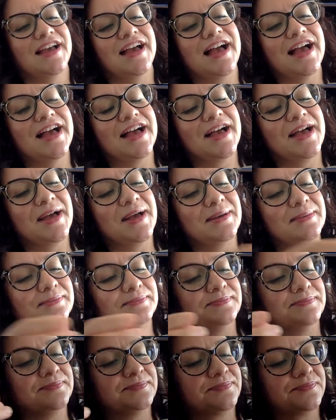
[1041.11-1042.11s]

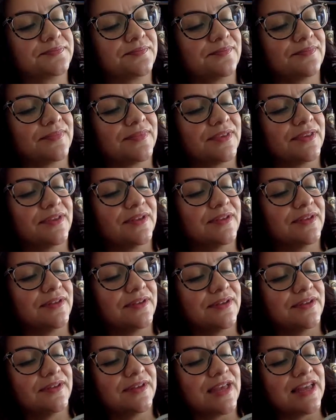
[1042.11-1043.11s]
And
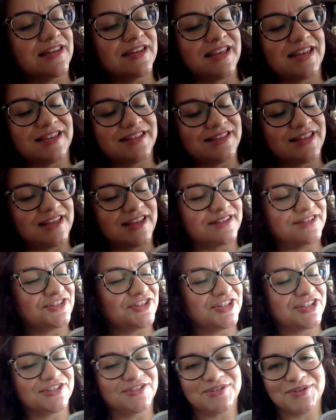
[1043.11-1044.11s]

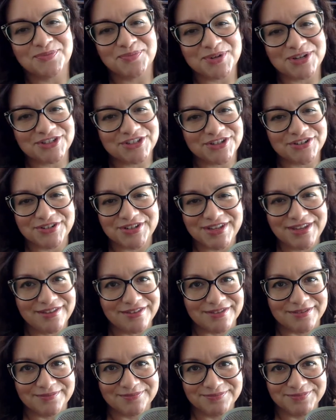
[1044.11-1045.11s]
chickens don't brush their
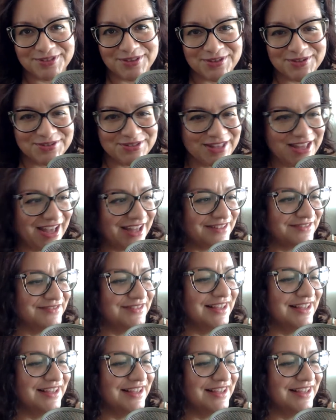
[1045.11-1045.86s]
teeth. So there's that.